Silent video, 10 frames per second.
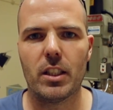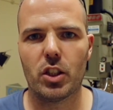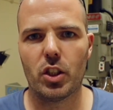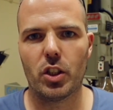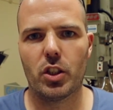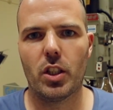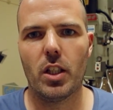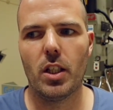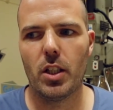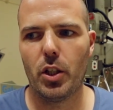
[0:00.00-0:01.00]
It's just,
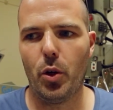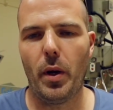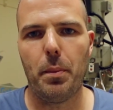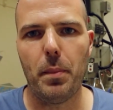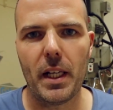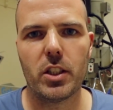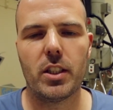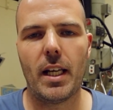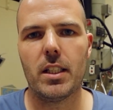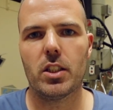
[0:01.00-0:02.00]
you know, it makes
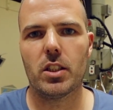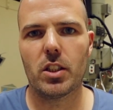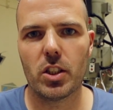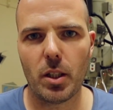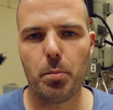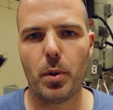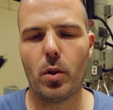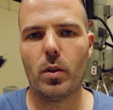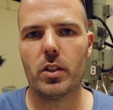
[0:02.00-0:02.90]
sense, it's simple,